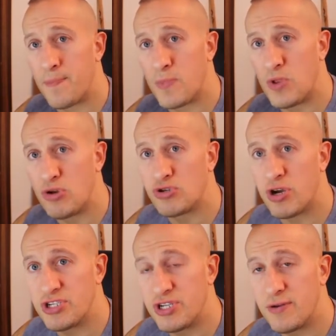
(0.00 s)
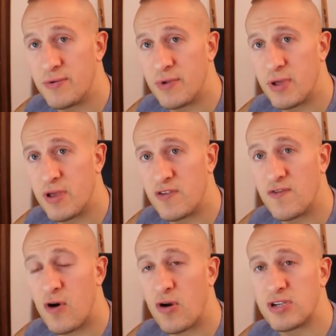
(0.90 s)
nutrition, as
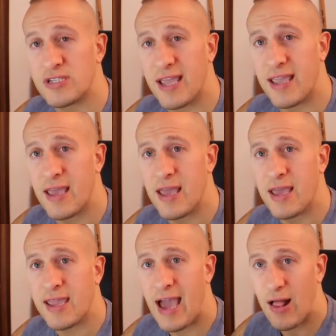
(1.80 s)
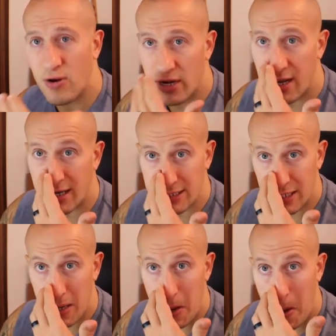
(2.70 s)
far as like calorie
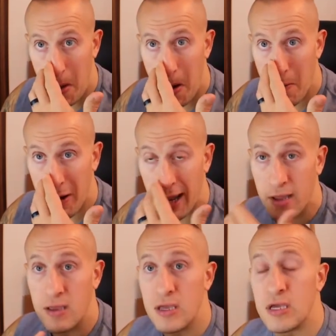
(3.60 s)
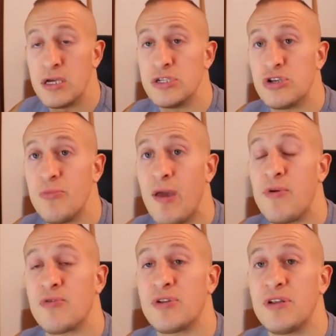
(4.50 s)
deduction. Okay, so maybe
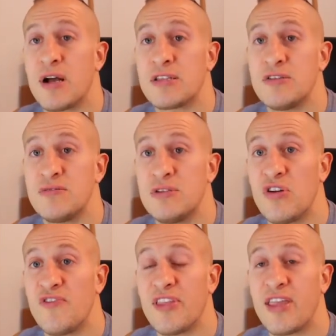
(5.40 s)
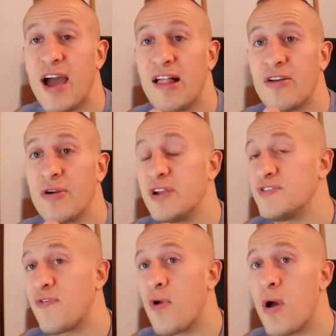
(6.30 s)
you'll deduct 250 calories
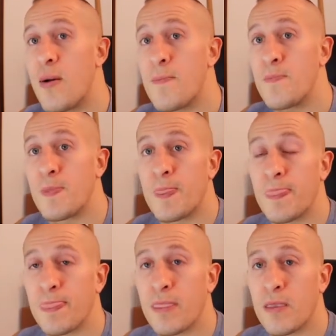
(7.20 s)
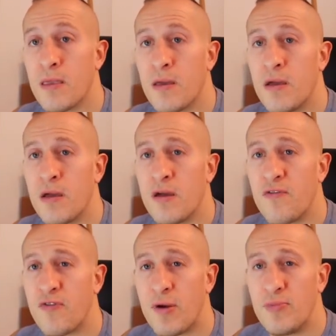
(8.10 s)
from
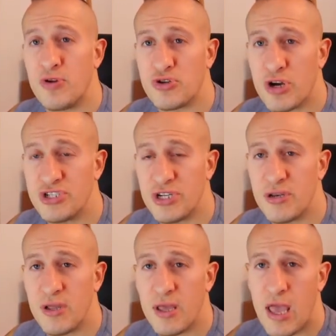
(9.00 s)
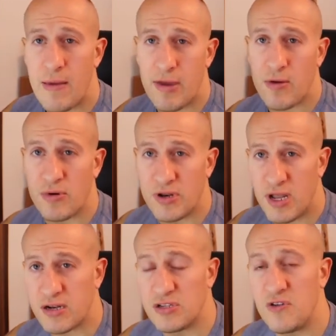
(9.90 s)
nutrition, and maybe you'll
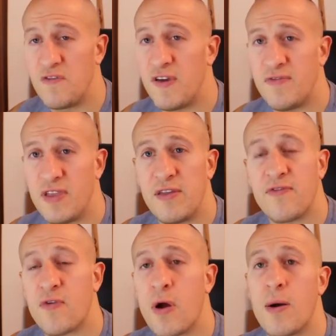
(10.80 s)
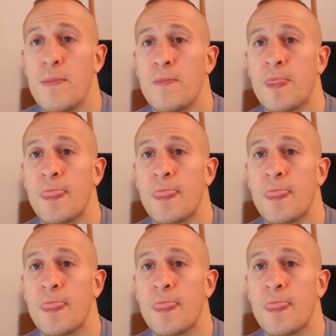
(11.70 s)
deduct 250 from